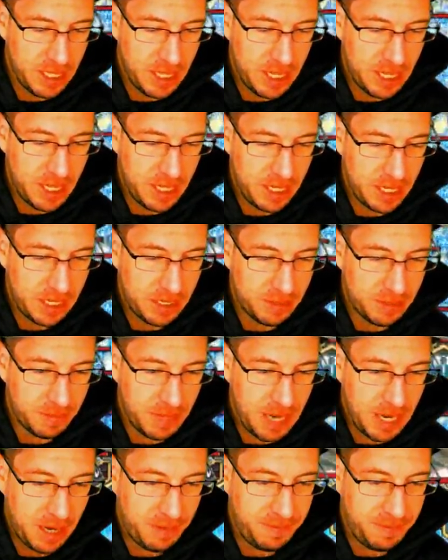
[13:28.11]

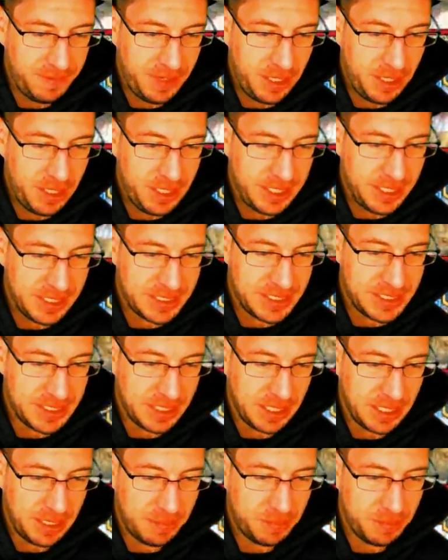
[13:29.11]
Our veering is
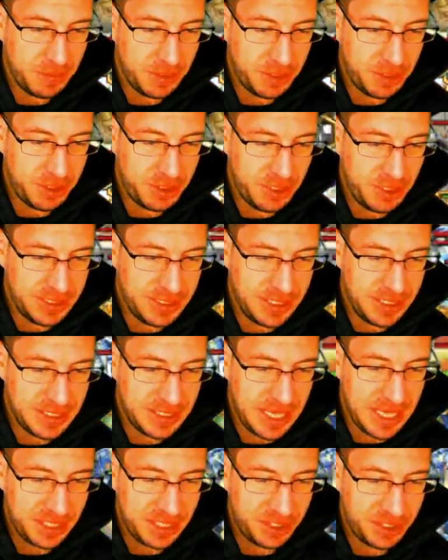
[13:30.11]
still up, which
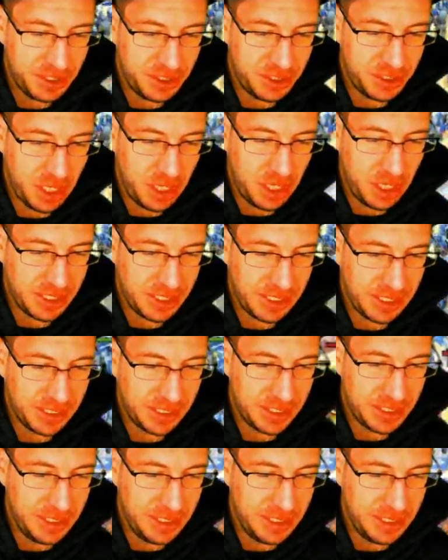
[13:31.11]
is actually shocking.